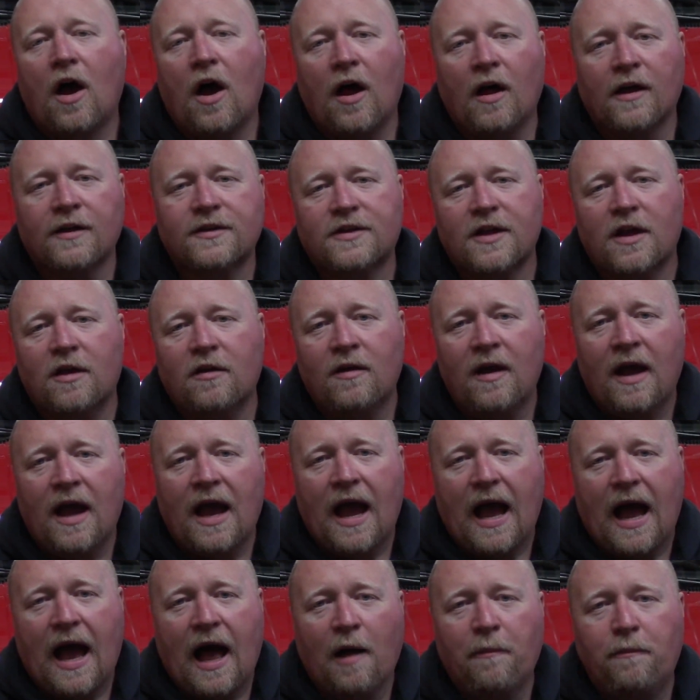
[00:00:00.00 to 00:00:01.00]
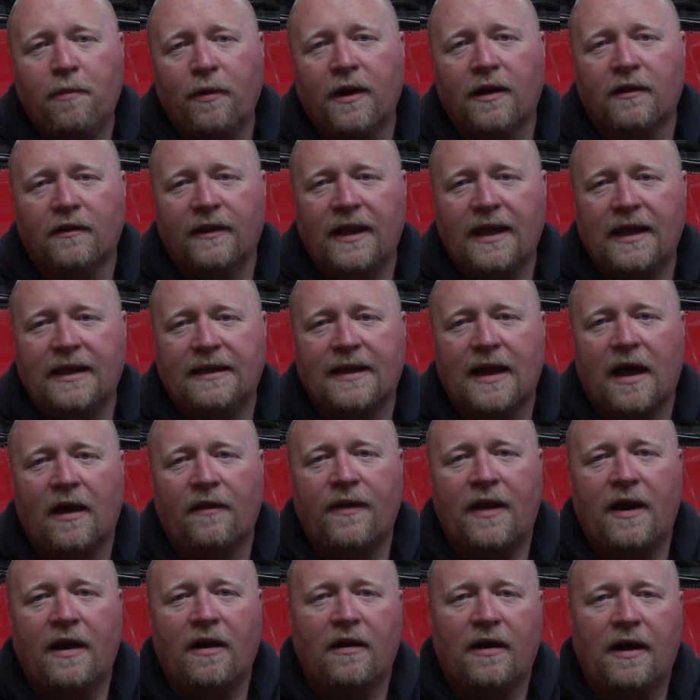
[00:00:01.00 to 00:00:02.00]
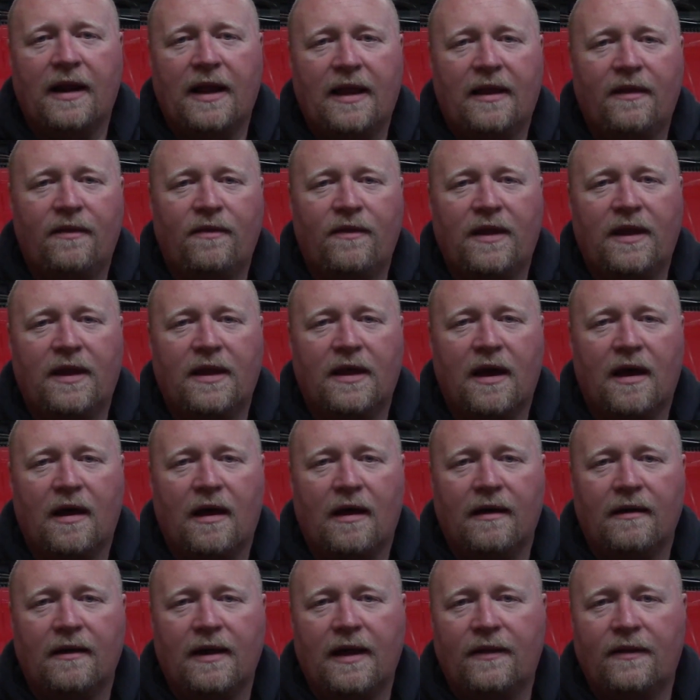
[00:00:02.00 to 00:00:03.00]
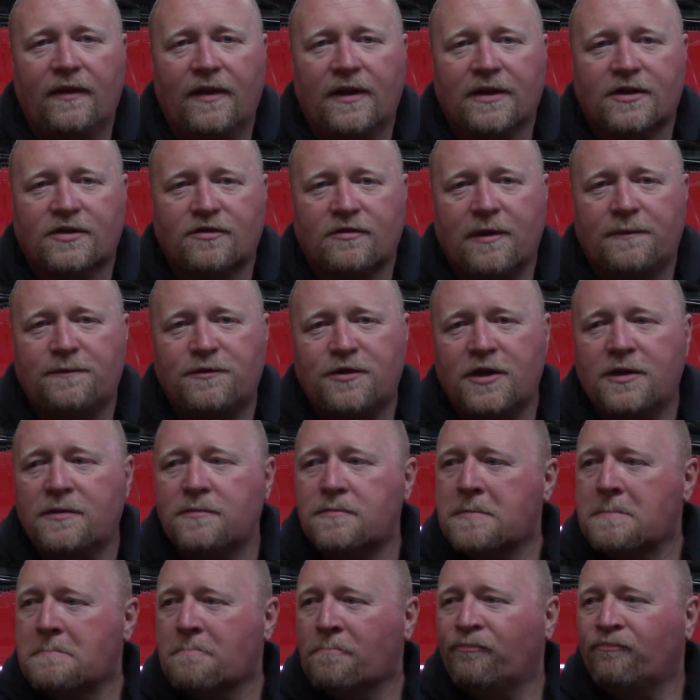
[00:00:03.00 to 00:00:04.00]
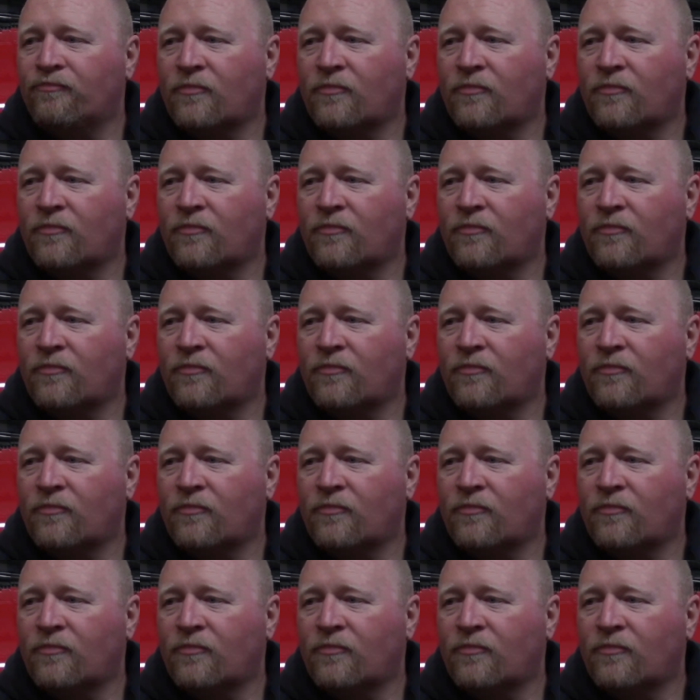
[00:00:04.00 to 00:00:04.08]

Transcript: Also, I'll put a link down there in the uh, in the description